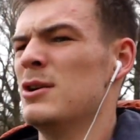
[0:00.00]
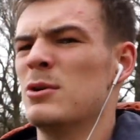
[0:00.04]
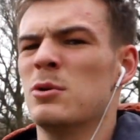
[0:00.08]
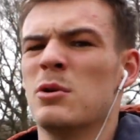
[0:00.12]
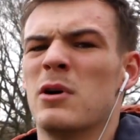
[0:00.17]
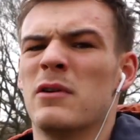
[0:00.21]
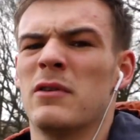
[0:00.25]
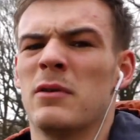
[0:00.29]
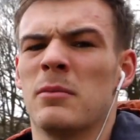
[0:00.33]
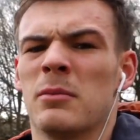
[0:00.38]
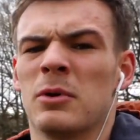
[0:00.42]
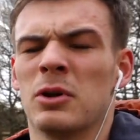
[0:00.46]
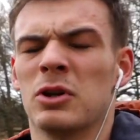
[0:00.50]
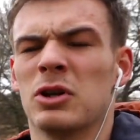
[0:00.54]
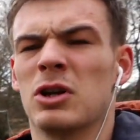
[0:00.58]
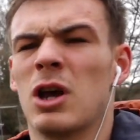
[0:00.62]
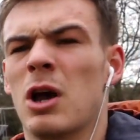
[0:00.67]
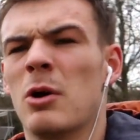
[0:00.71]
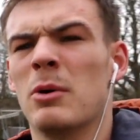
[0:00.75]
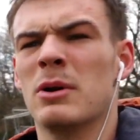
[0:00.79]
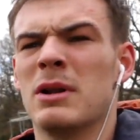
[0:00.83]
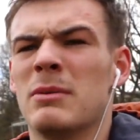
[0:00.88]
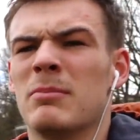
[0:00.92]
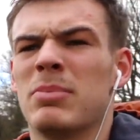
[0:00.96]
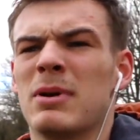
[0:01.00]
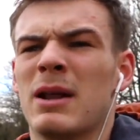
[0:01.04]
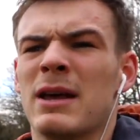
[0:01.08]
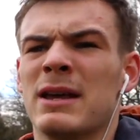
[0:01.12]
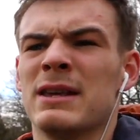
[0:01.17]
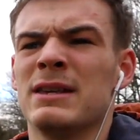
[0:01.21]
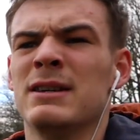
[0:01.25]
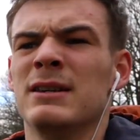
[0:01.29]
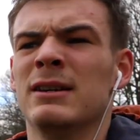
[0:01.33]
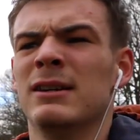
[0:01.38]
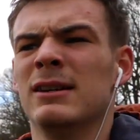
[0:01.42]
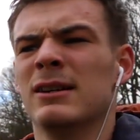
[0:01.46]
whether I'm going to go in and
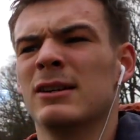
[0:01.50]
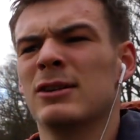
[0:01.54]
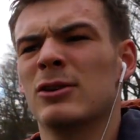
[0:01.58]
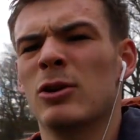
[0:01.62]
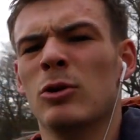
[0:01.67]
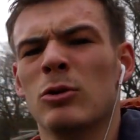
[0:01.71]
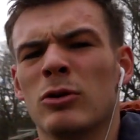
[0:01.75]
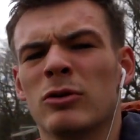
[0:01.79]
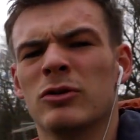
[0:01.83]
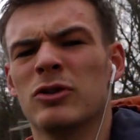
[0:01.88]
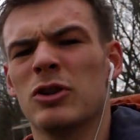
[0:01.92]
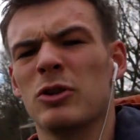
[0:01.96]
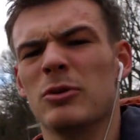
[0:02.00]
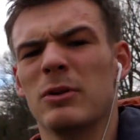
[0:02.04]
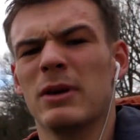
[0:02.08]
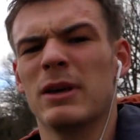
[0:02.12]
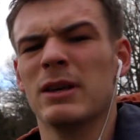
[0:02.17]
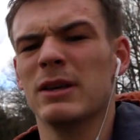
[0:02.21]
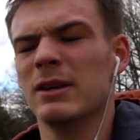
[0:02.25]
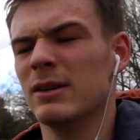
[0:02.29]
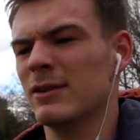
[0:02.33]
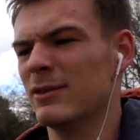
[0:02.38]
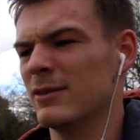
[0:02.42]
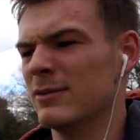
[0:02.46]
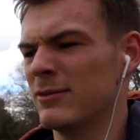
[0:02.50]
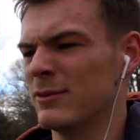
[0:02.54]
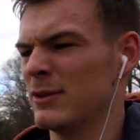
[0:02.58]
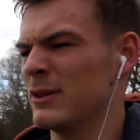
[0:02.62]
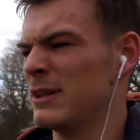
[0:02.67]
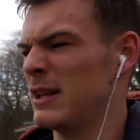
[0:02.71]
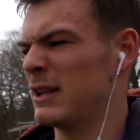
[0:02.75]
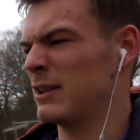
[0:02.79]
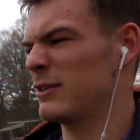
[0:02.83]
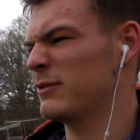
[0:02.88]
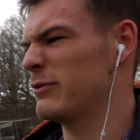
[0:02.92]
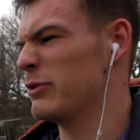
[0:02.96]
play Call of Duty for
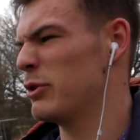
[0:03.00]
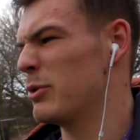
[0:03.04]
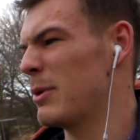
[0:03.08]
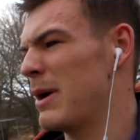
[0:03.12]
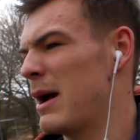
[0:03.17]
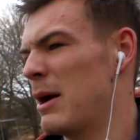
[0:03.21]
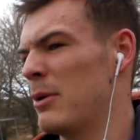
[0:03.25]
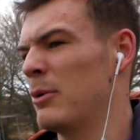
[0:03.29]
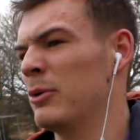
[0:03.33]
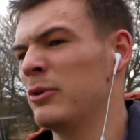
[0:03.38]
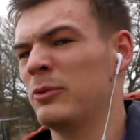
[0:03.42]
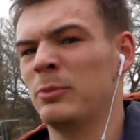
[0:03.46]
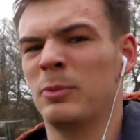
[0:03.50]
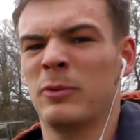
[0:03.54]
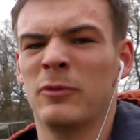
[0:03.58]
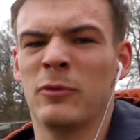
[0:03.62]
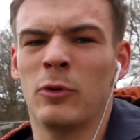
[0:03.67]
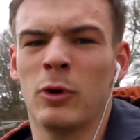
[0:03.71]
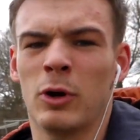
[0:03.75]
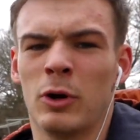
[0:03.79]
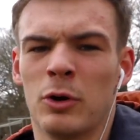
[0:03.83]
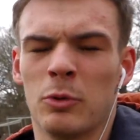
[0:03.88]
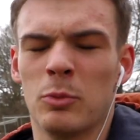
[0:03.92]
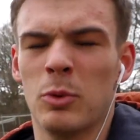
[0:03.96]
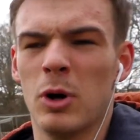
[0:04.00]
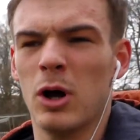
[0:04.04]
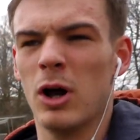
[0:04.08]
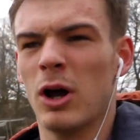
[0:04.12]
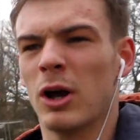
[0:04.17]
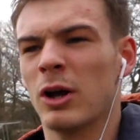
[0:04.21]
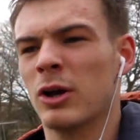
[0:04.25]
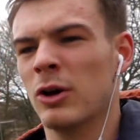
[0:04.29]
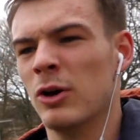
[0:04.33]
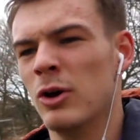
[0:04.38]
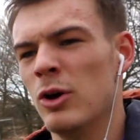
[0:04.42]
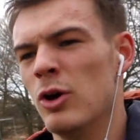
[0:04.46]
the next few hours before I go to
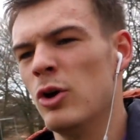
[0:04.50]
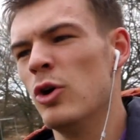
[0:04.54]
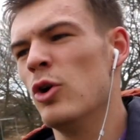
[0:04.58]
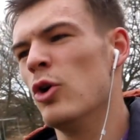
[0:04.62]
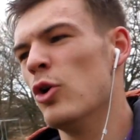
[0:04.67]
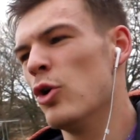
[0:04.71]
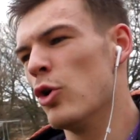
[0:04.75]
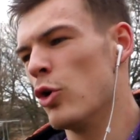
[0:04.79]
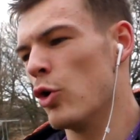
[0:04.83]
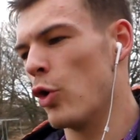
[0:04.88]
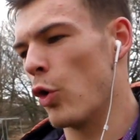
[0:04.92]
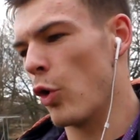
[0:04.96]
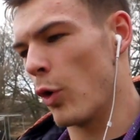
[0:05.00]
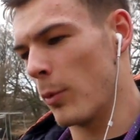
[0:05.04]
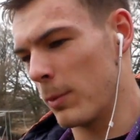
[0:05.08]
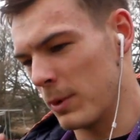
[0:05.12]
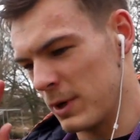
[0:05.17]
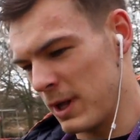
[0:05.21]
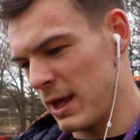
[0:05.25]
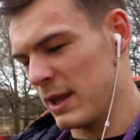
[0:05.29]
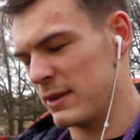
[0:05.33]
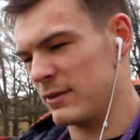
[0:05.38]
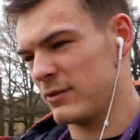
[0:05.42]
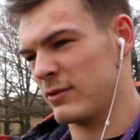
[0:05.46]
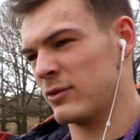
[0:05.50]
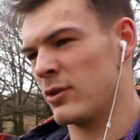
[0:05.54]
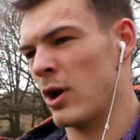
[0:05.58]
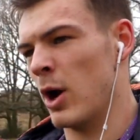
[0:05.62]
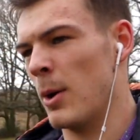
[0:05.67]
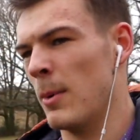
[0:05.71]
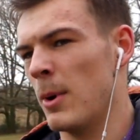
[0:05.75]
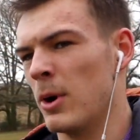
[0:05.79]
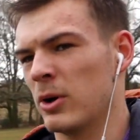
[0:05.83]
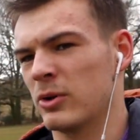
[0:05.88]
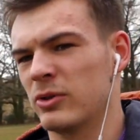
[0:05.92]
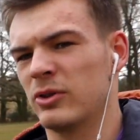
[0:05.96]
work, or I'm going to head to
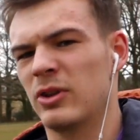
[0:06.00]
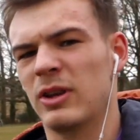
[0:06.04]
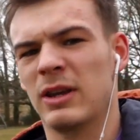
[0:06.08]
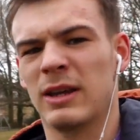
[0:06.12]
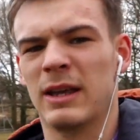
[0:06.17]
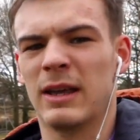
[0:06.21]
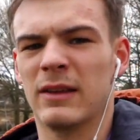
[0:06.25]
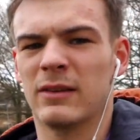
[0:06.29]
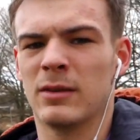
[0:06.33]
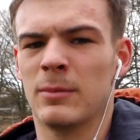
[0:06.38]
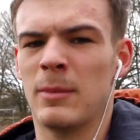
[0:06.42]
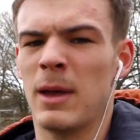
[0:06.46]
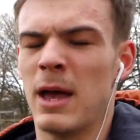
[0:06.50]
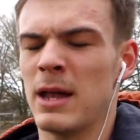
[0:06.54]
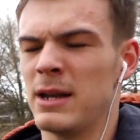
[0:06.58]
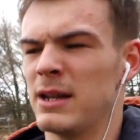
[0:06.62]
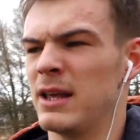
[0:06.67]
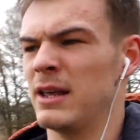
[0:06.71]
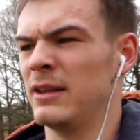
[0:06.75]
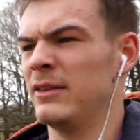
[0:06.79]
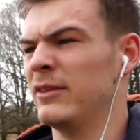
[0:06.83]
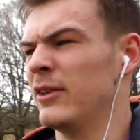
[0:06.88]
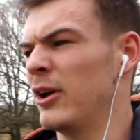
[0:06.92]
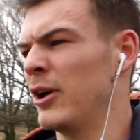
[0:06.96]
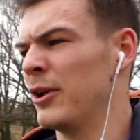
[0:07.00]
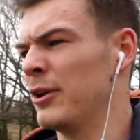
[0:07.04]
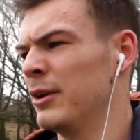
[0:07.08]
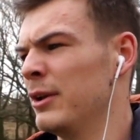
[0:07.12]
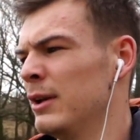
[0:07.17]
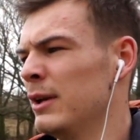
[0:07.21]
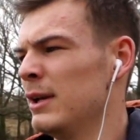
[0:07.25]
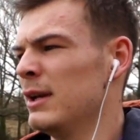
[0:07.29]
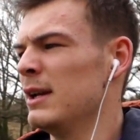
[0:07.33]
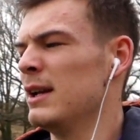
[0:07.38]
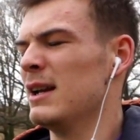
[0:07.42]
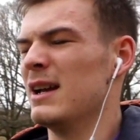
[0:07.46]
Starbucks and get some editing done
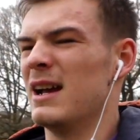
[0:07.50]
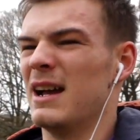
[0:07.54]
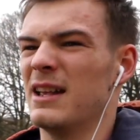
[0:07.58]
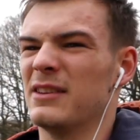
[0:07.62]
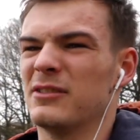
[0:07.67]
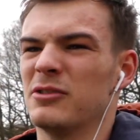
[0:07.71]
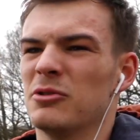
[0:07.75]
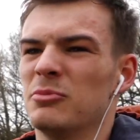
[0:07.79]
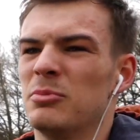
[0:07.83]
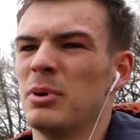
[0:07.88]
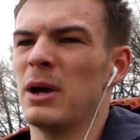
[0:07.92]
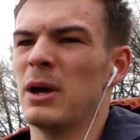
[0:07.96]
and some